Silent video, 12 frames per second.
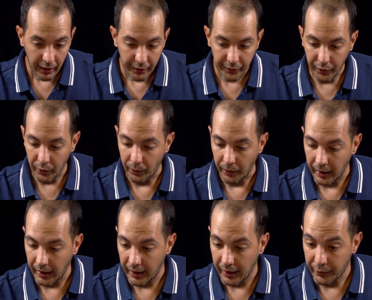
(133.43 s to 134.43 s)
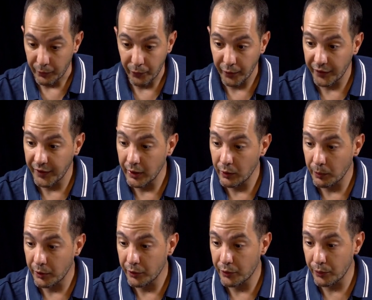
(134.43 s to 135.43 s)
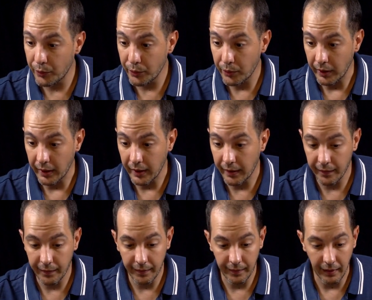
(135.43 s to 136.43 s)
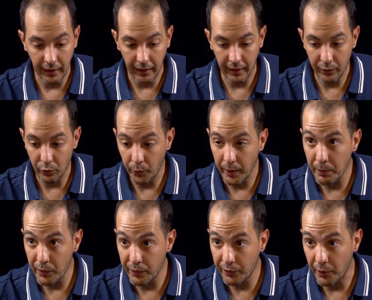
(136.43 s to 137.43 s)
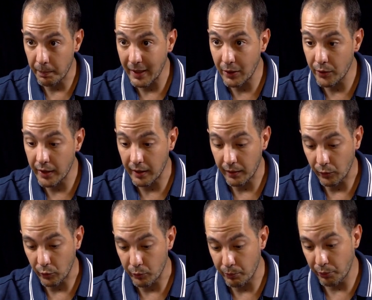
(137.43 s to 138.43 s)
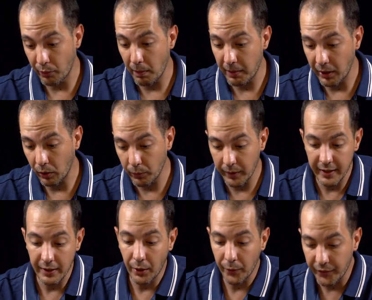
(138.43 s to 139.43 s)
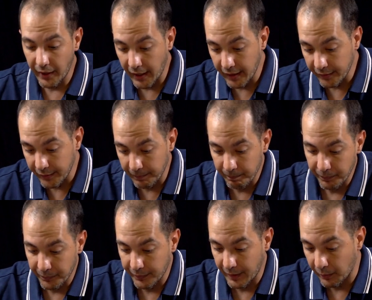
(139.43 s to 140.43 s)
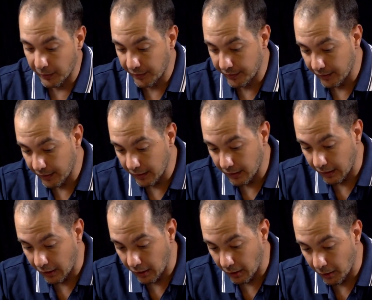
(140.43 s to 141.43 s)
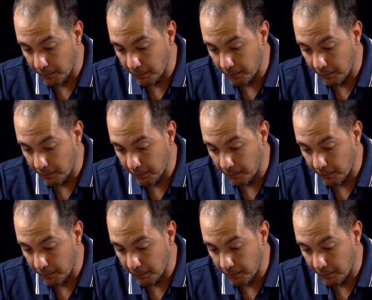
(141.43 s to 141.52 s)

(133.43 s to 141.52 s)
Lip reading: So the first thing you want to do is to remove the meikugi. So you probably already know that there is a